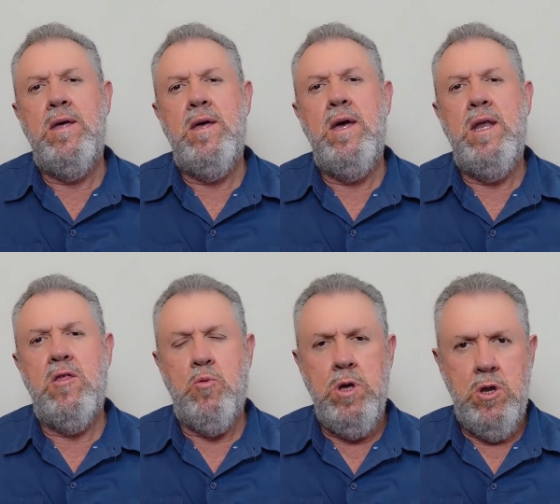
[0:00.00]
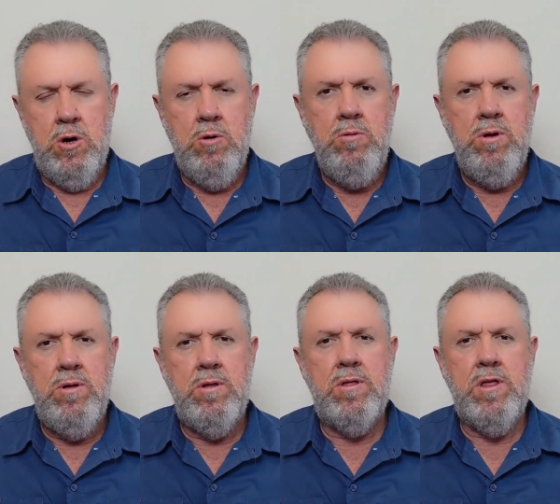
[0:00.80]
And as we know,
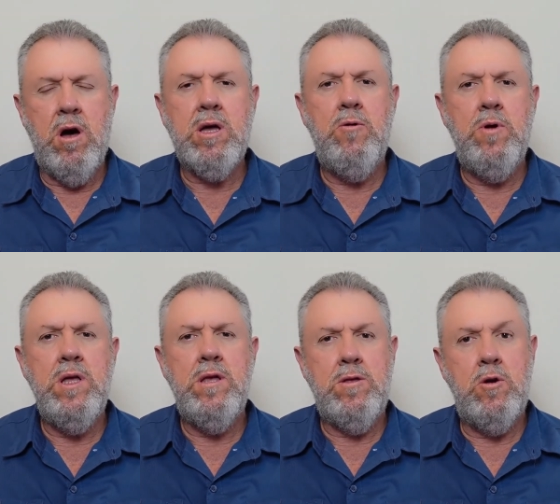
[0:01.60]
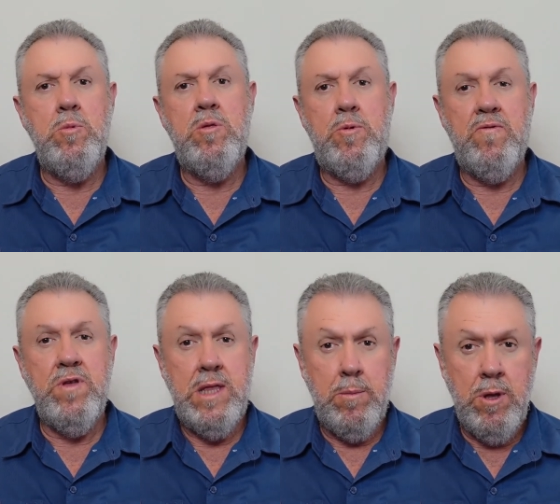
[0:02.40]
stocking rate determines
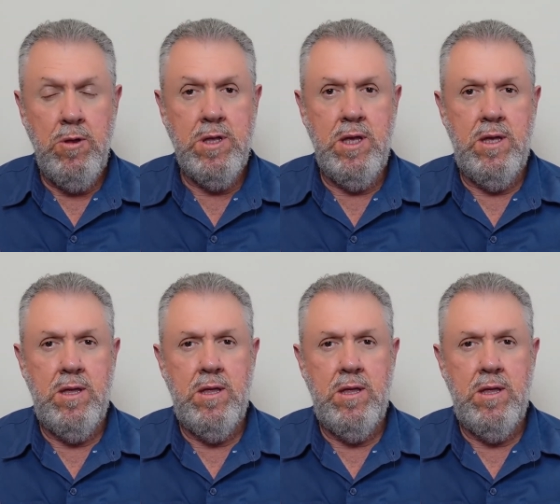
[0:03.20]
profitability.